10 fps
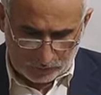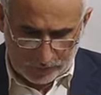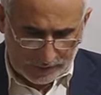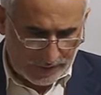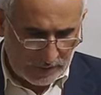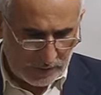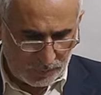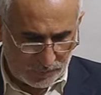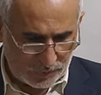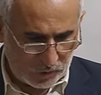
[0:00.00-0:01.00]
We done the
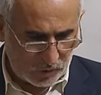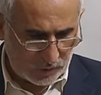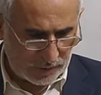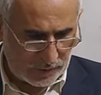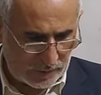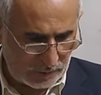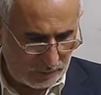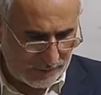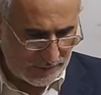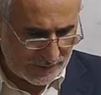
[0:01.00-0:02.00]
before
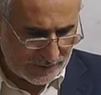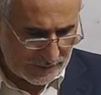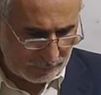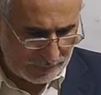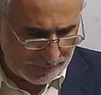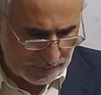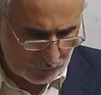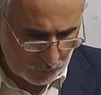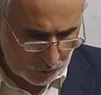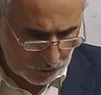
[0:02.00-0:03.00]
major
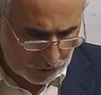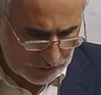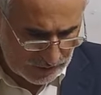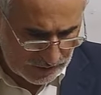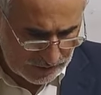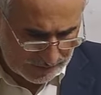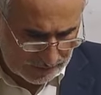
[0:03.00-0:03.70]
chemical pollutants